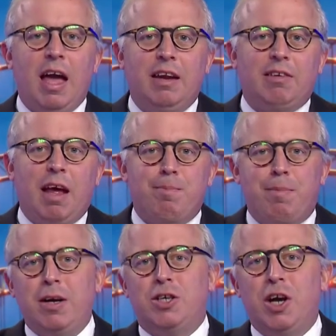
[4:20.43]
it is a
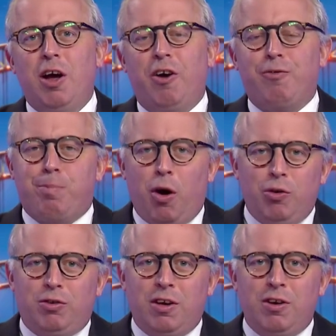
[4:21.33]
bunch of
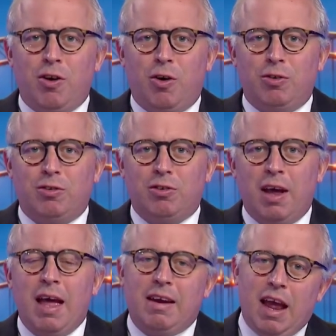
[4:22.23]
post-it notes